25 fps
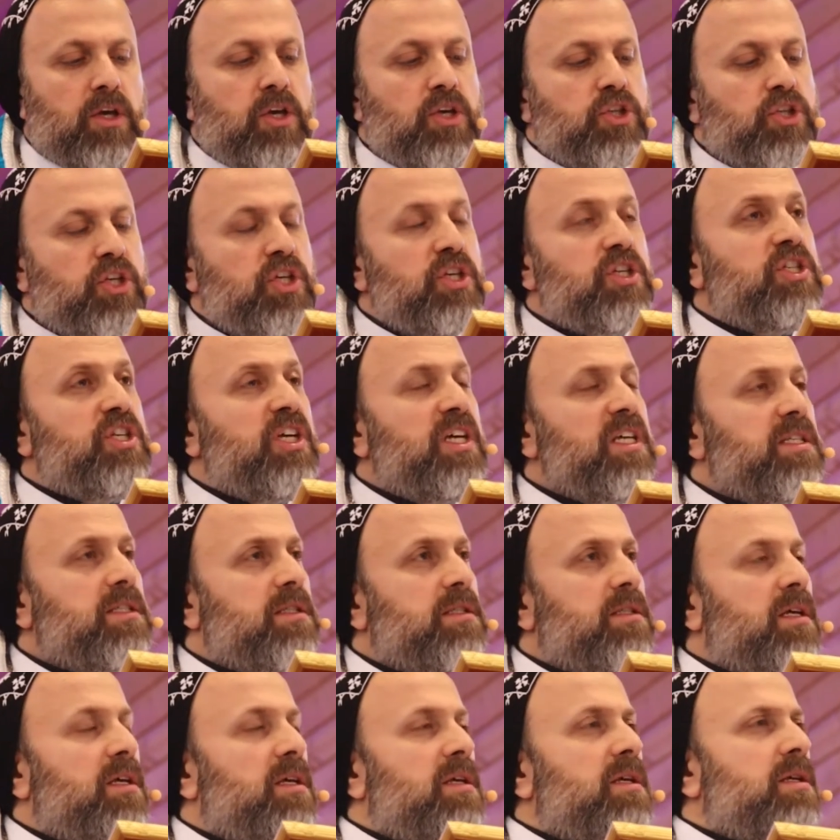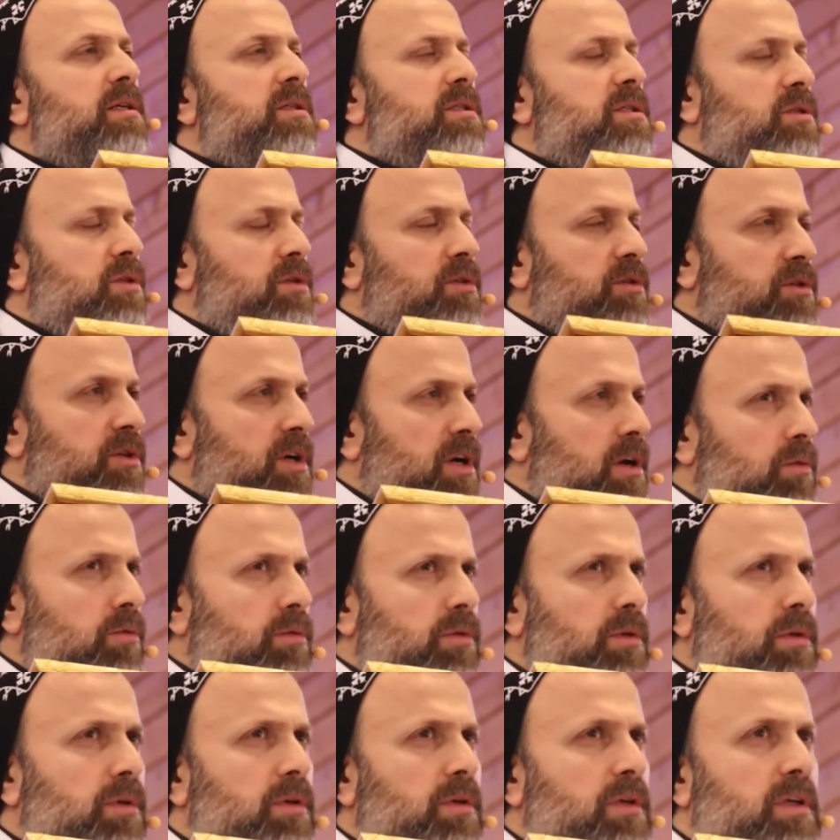she just
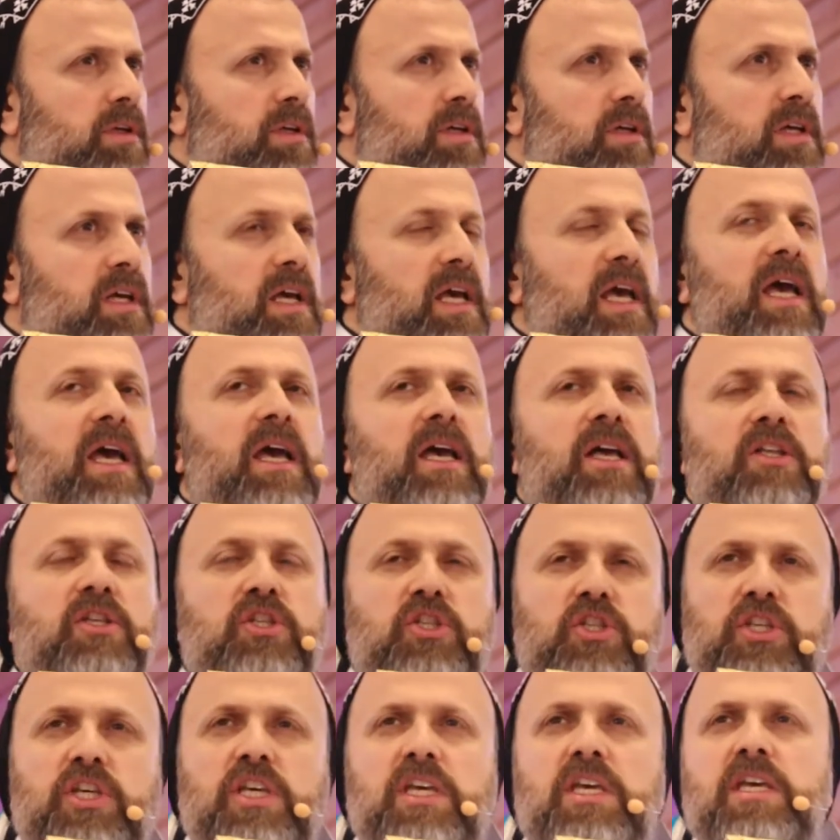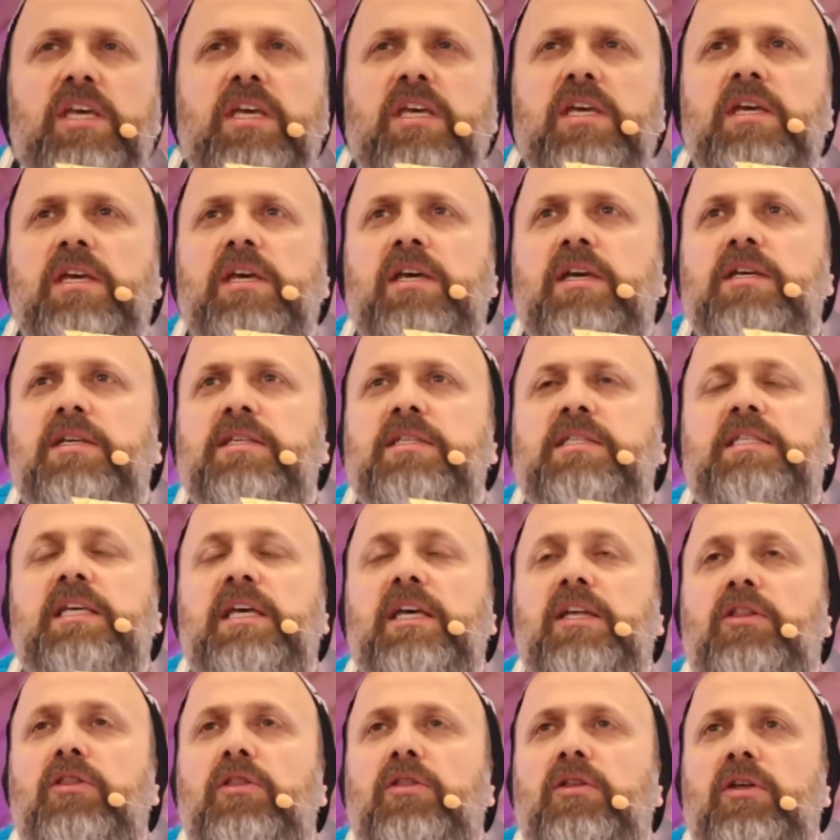surrounded and she
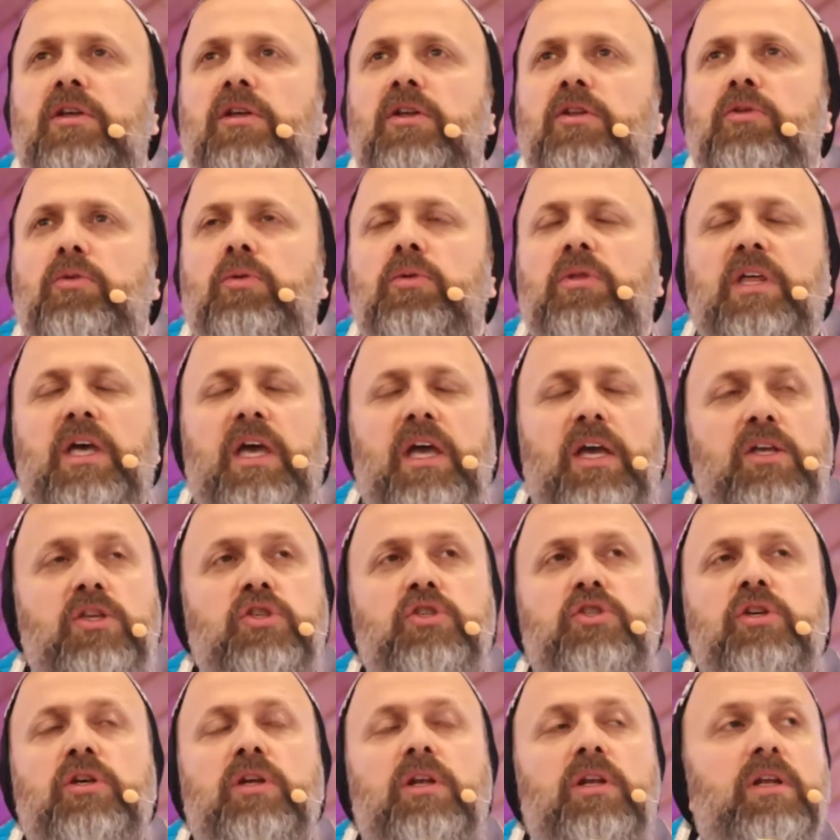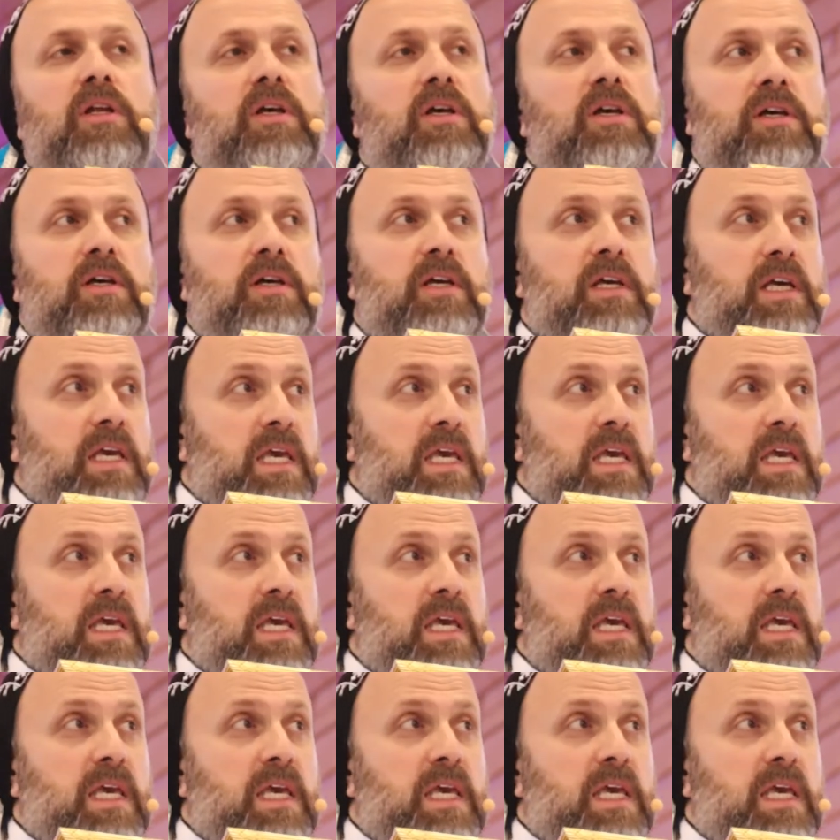said to the angel,